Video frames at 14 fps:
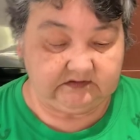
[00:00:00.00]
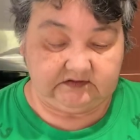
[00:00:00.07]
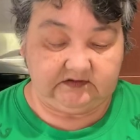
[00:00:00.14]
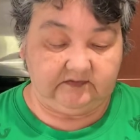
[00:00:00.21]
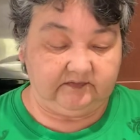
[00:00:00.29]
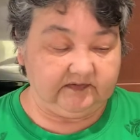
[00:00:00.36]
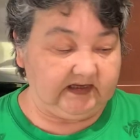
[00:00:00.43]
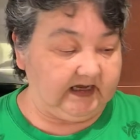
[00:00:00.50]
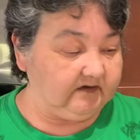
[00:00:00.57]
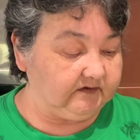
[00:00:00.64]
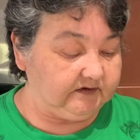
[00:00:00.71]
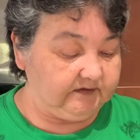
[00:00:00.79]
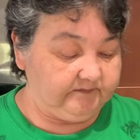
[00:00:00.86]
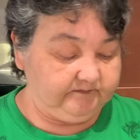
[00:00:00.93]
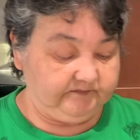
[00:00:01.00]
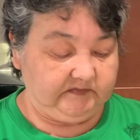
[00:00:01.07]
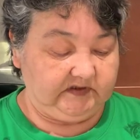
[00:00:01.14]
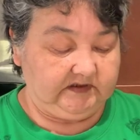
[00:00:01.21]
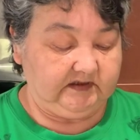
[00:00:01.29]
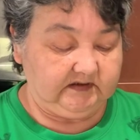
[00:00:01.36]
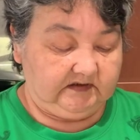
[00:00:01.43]
the flour,
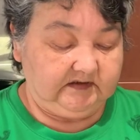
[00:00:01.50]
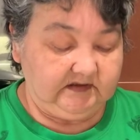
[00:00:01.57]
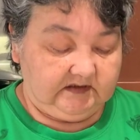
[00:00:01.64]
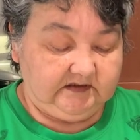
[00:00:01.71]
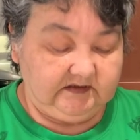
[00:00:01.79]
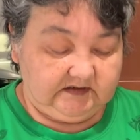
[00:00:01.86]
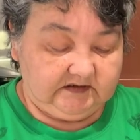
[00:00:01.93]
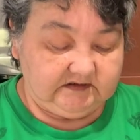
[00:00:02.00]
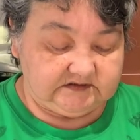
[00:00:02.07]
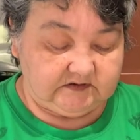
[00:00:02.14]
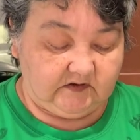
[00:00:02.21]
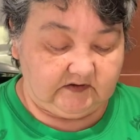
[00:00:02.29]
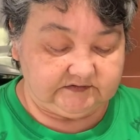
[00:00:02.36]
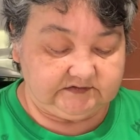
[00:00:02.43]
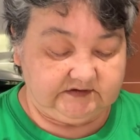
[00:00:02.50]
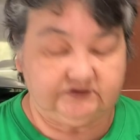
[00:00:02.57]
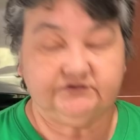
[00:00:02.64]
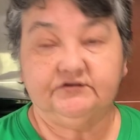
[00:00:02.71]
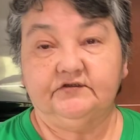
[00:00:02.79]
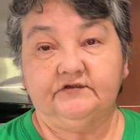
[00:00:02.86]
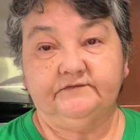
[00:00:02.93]
salt, and
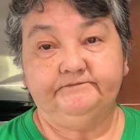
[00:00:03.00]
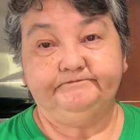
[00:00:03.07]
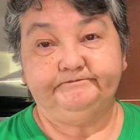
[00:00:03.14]
sugar.